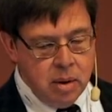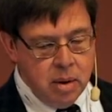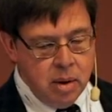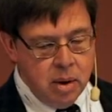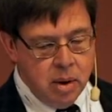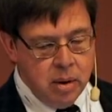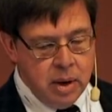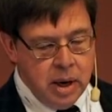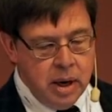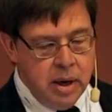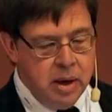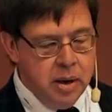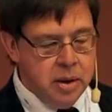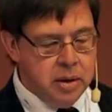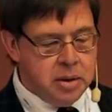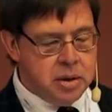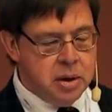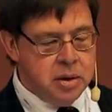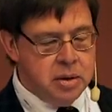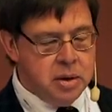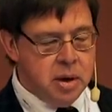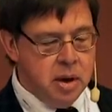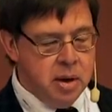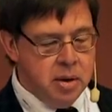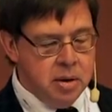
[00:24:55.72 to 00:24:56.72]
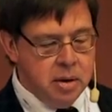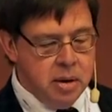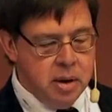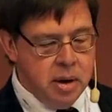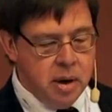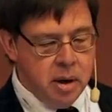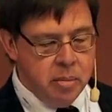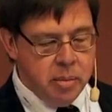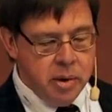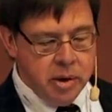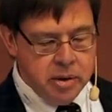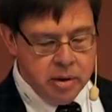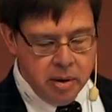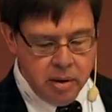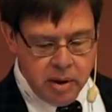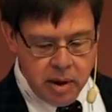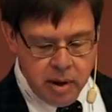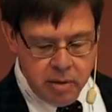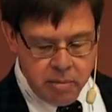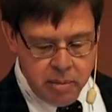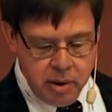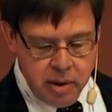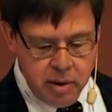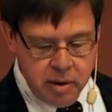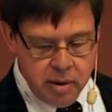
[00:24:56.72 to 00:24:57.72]
Okay, here's a chart that Alberto
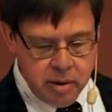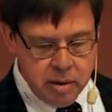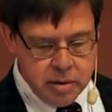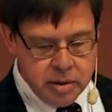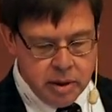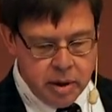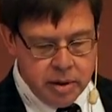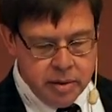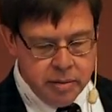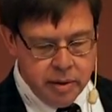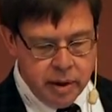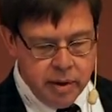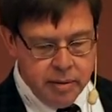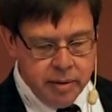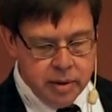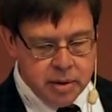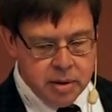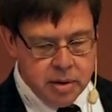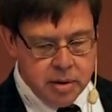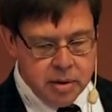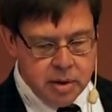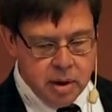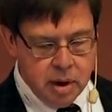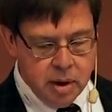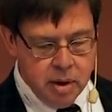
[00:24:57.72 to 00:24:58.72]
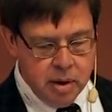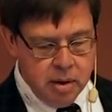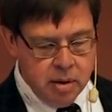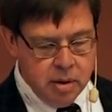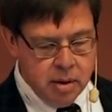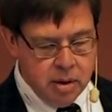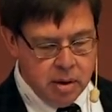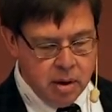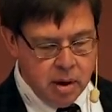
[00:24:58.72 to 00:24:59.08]
gave me, San Giovanni Vincentelli,